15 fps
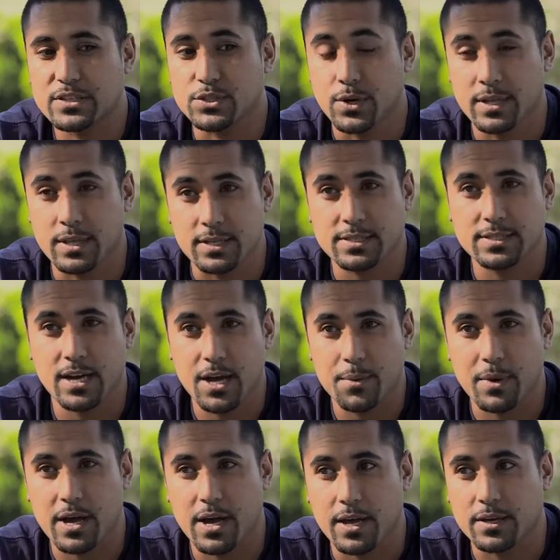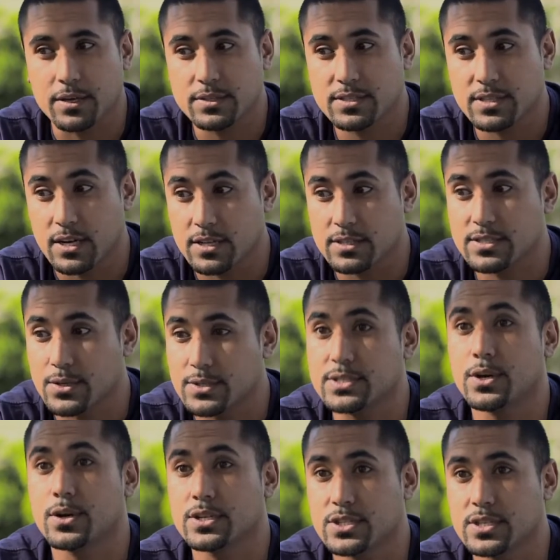During that time, I studied
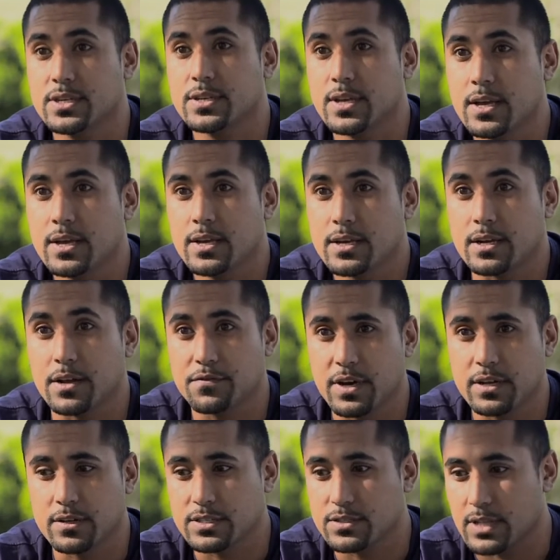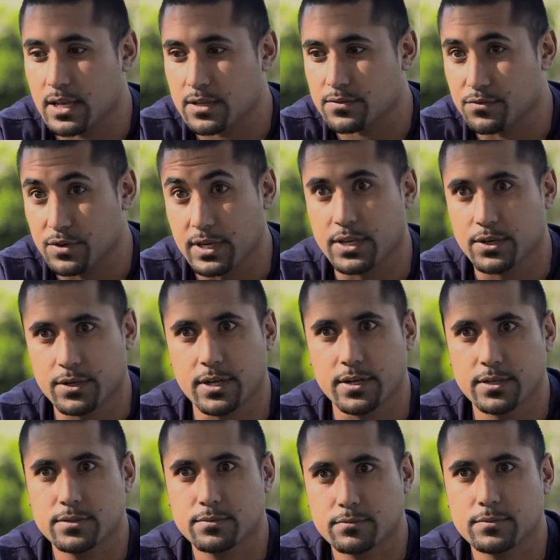sociology. I found I was like really good at
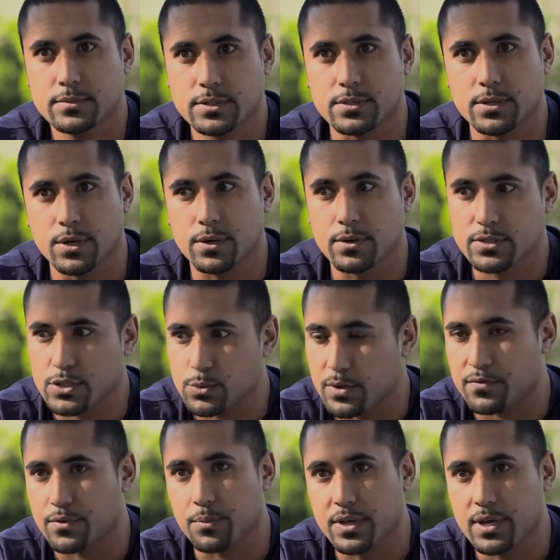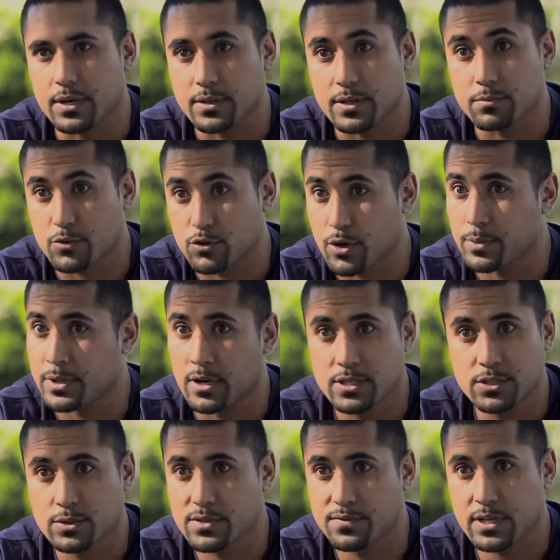it, so I just went from there. And then
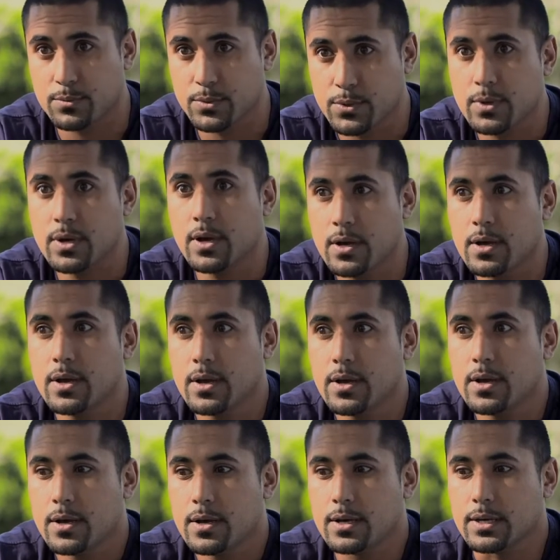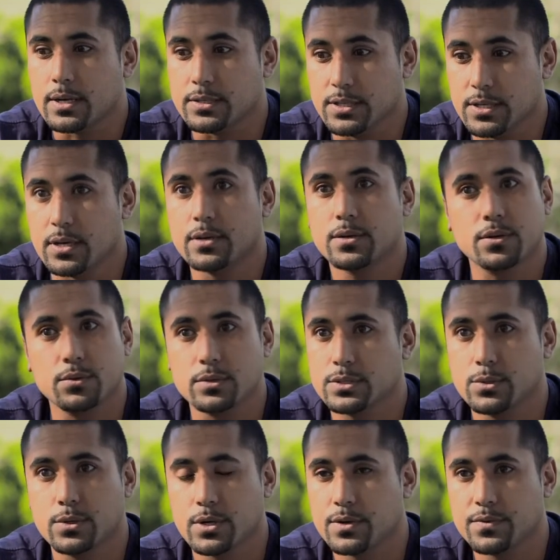criminology was available, and yeah, it was
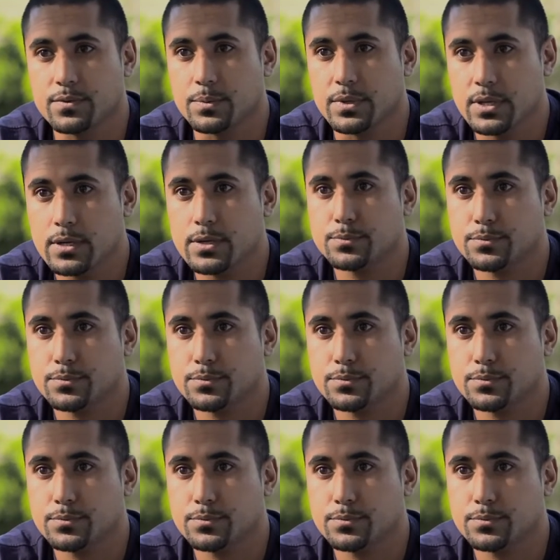all go from there.